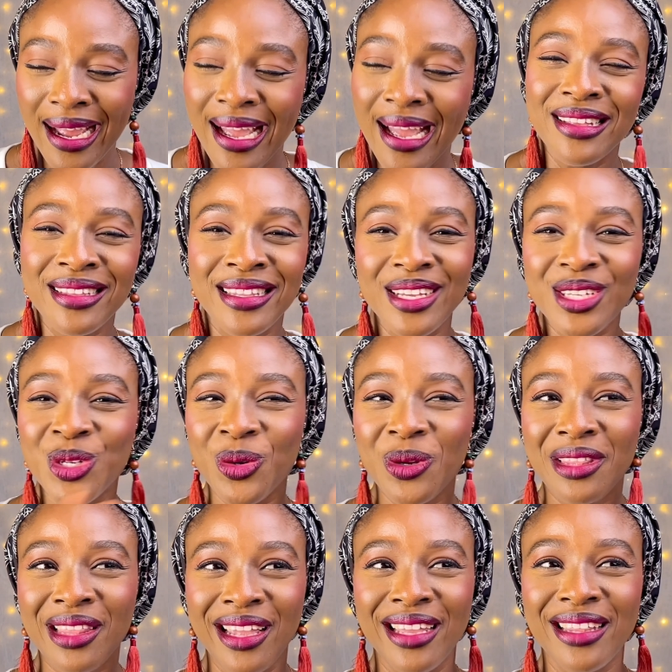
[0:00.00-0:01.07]
This whole
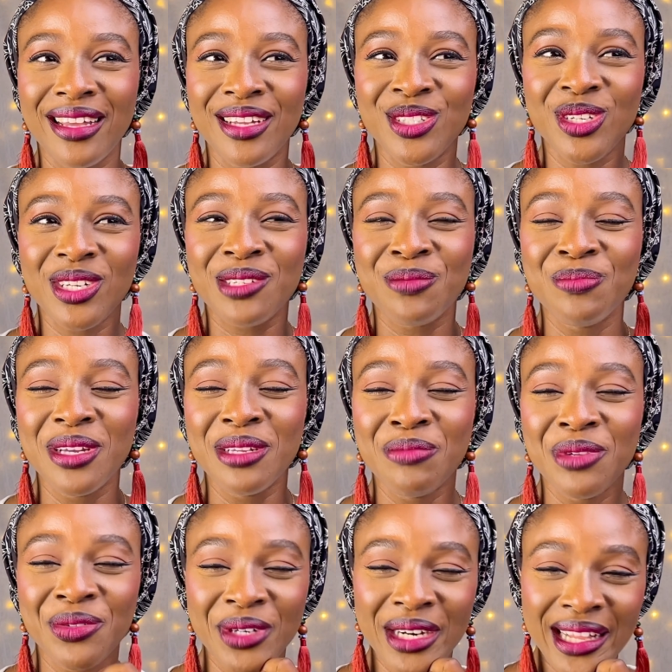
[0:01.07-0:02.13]
thing has just made
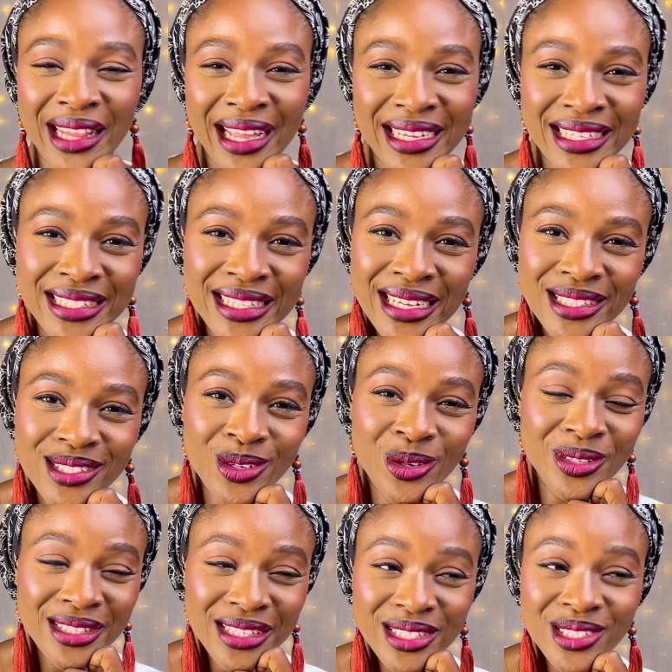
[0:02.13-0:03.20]
me realize that
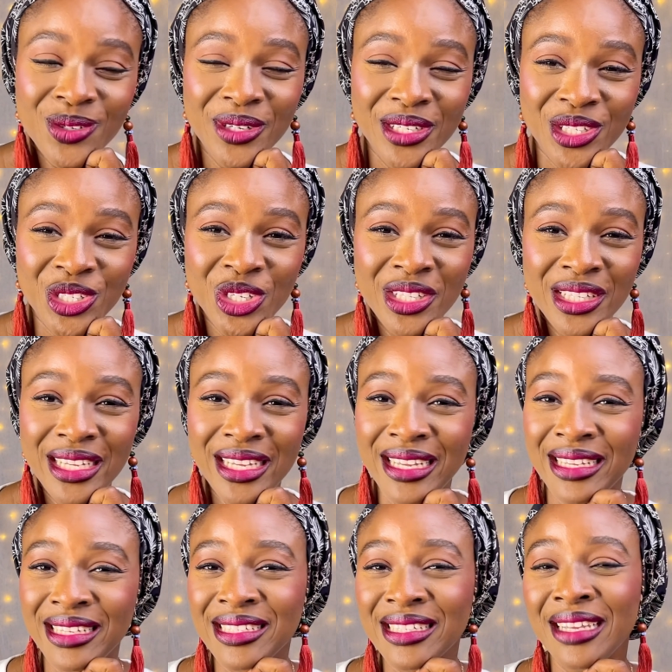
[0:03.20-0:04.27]
content creation
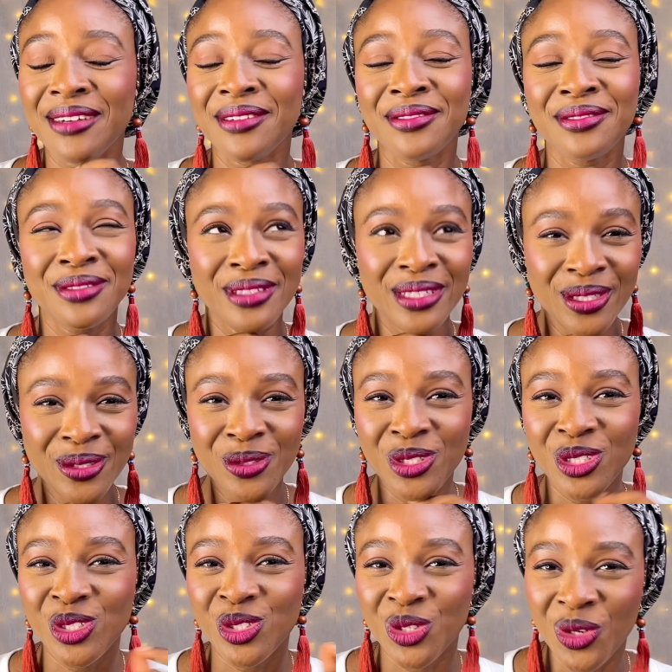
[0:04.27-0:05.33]
is a real
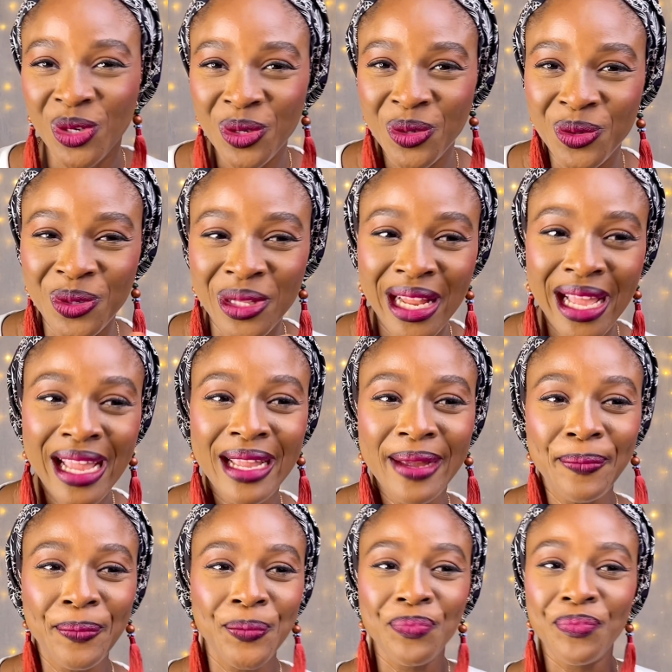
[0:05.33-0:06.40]
struggle. Like
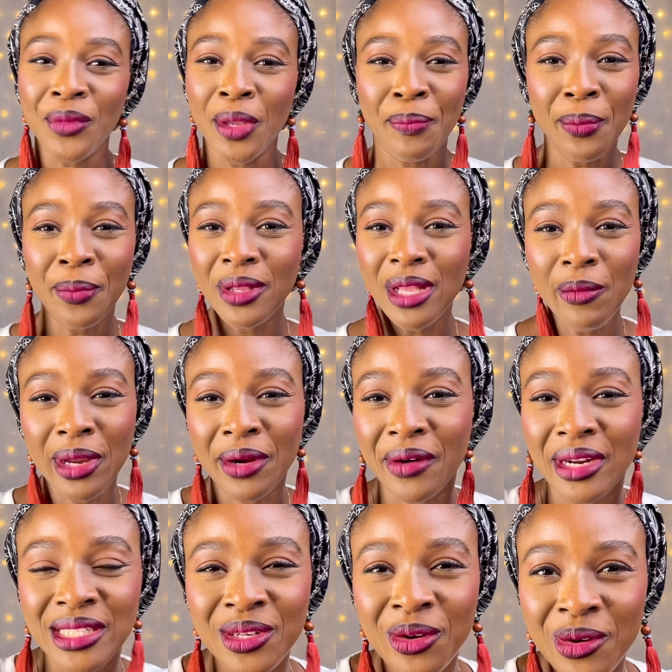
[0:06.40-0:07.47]
people that were
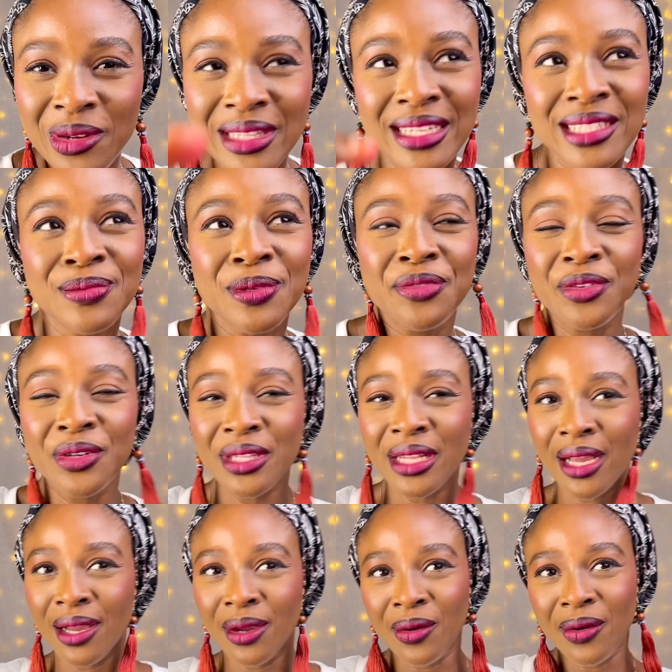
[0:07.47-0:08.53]
creating content before
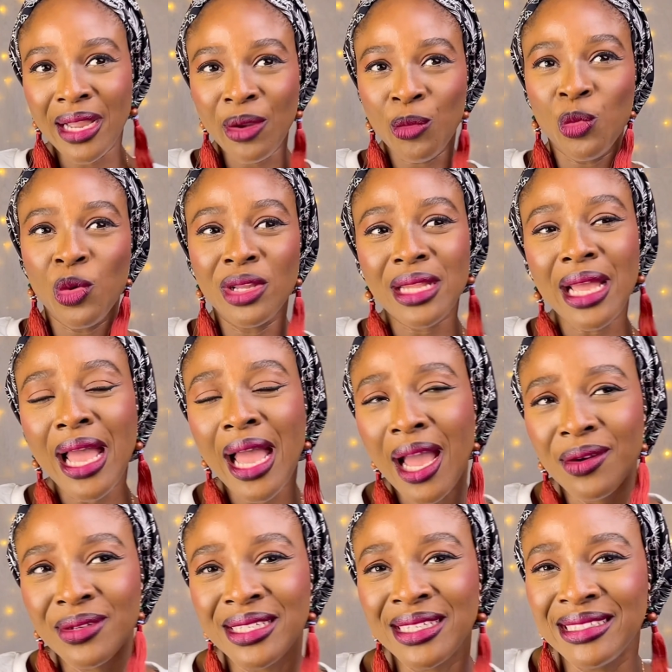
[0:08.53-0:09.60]
now, I wonder
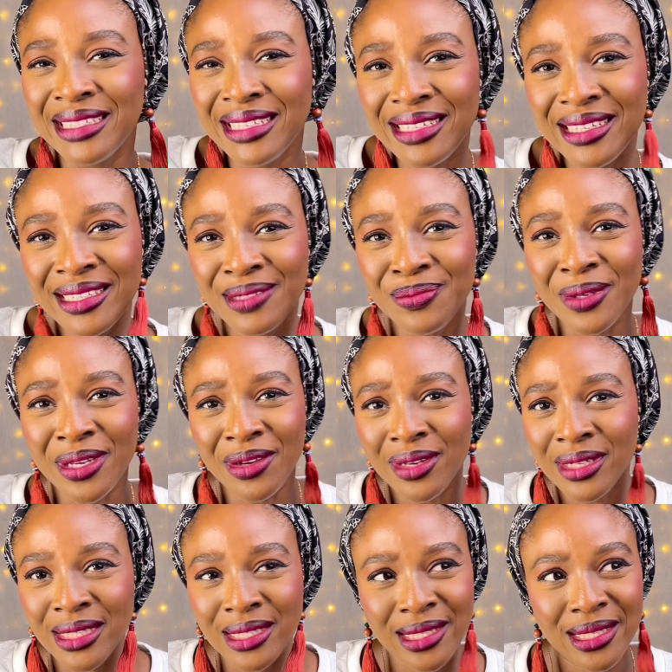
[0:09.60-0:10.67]
how they did it,
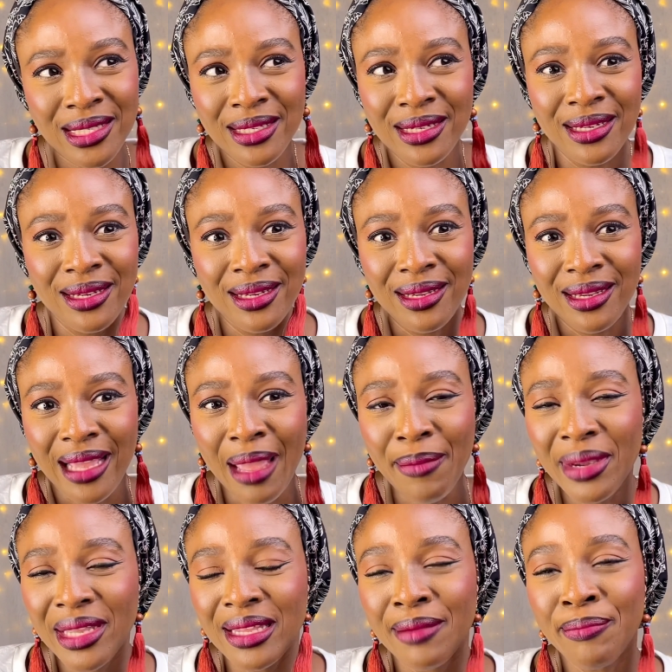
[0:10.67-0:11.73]
because I
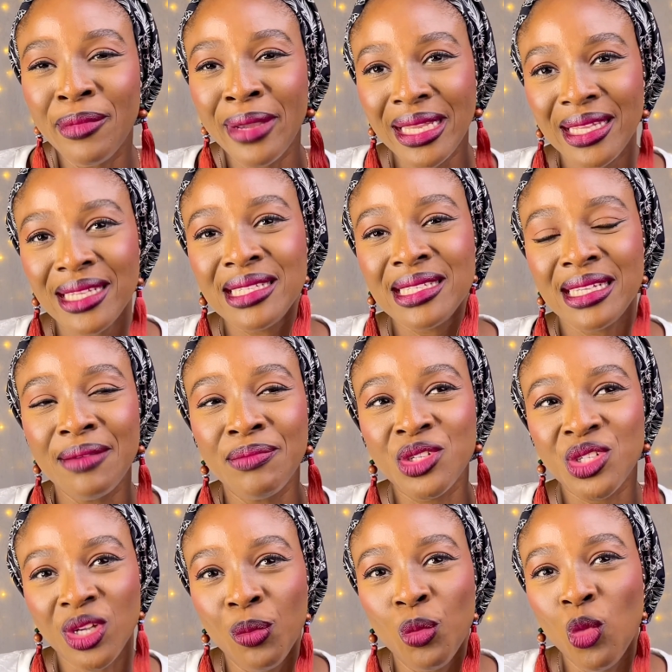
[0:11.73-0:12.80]
mean, they made it seem
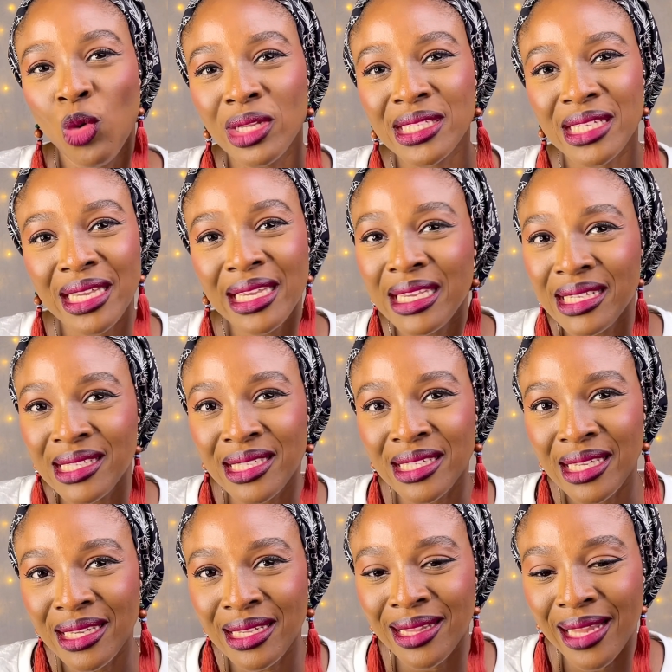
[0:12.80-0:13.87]
somewhat
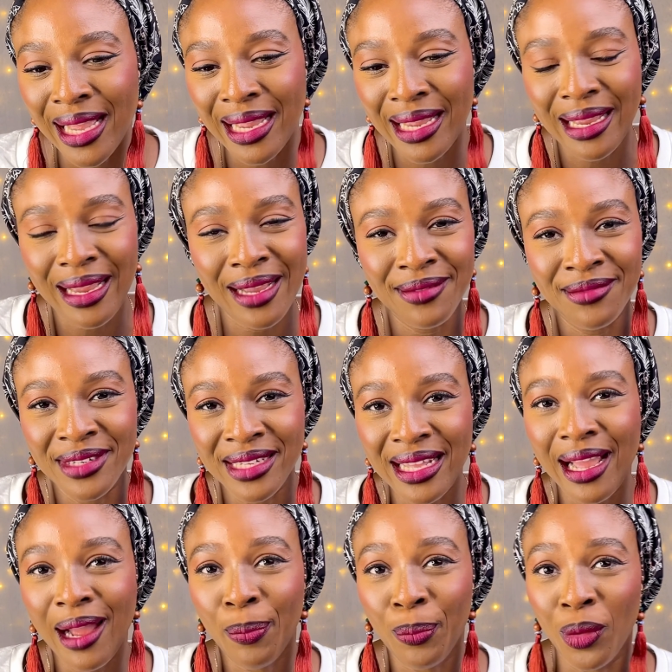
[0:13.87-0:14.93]
easy. Like I really
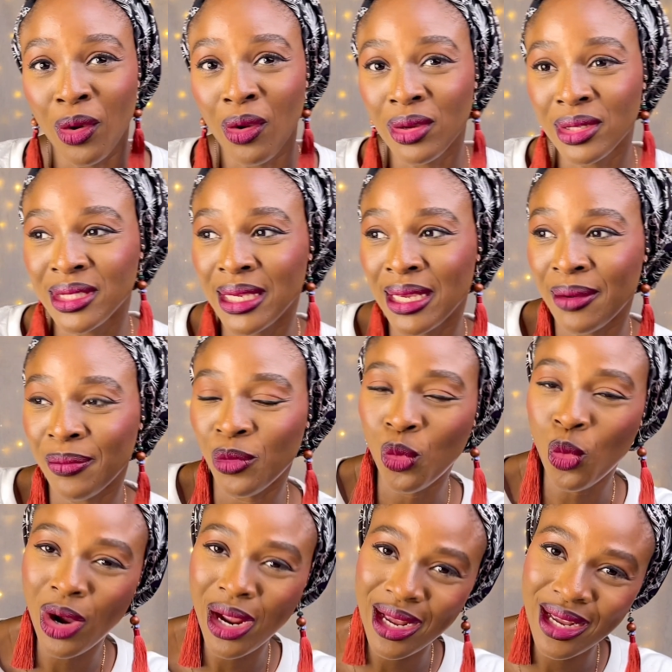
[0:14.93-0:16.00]
applaud them. What?